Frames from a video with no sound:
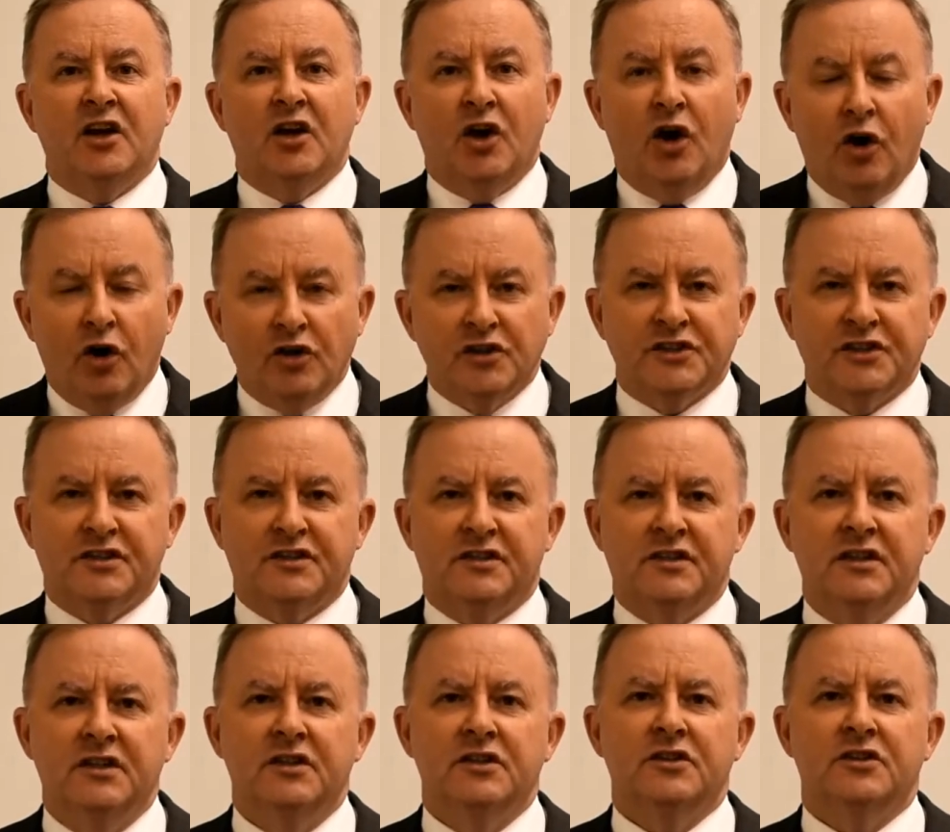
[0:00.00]
cost
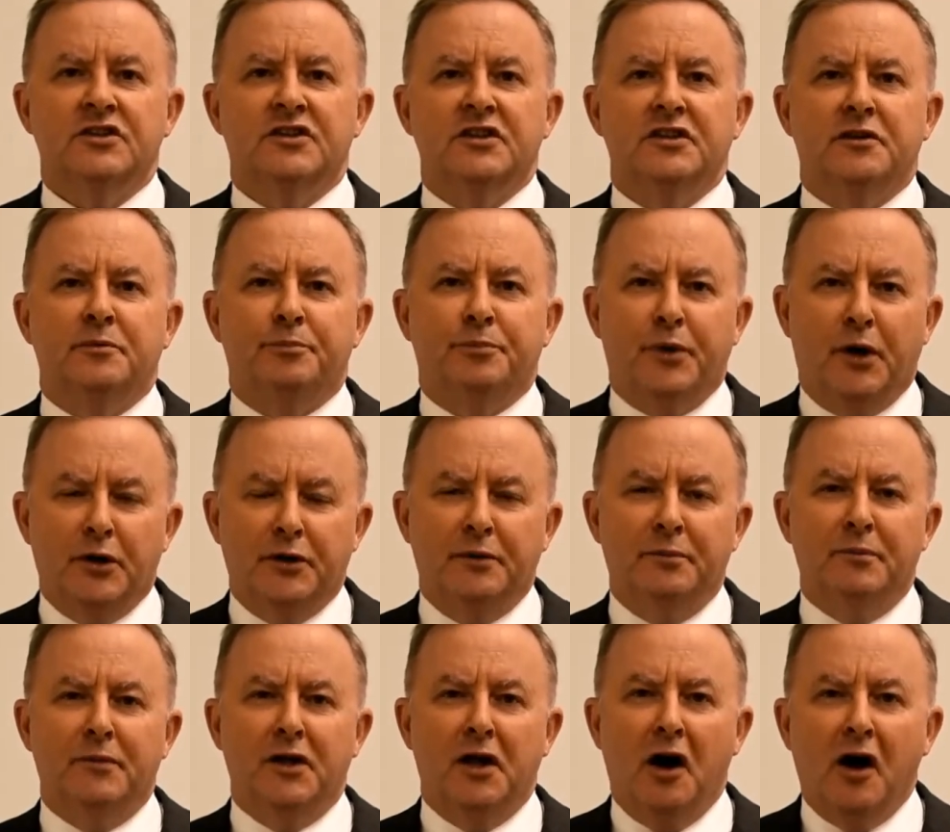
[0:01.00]
to the
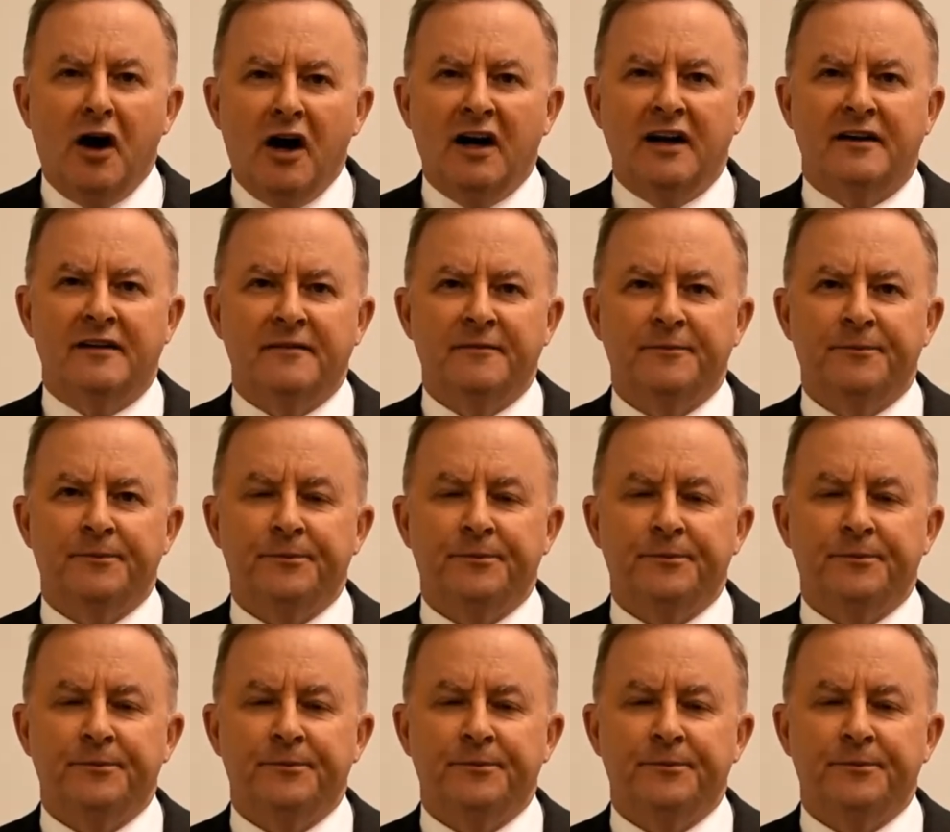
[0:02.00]
bottom line.